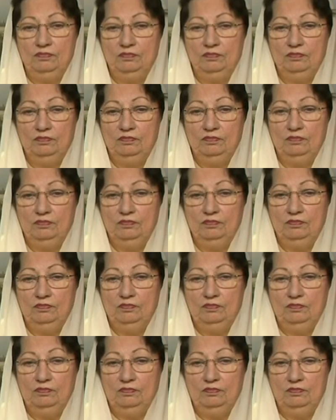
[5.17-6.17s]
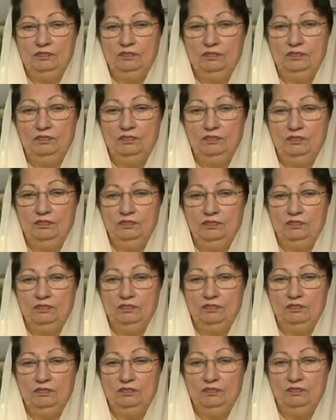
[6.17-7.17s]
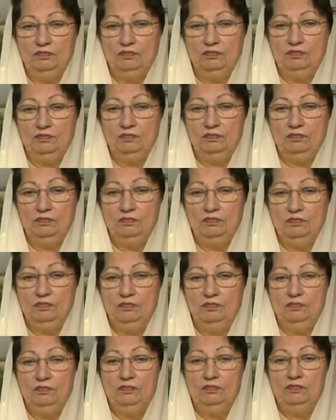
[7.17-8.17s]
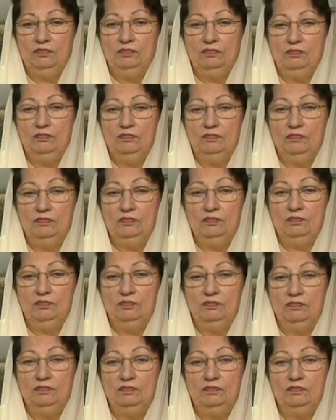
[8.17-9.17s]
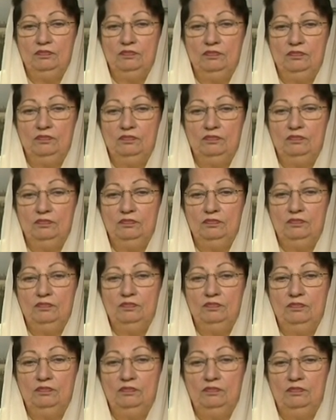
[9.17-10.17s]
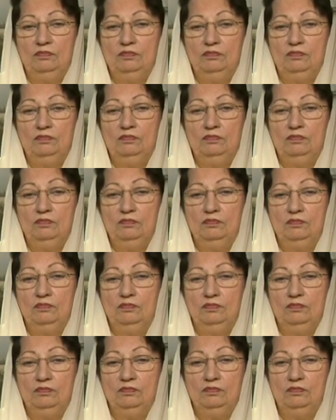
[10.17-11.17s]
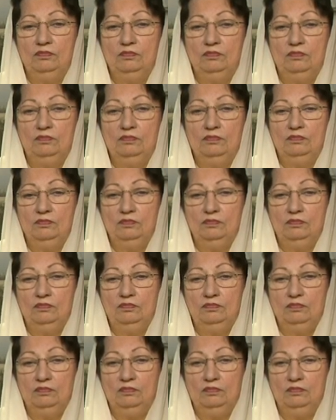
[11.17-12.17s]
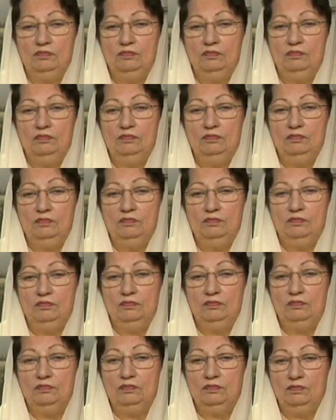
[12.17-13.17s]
[no speech]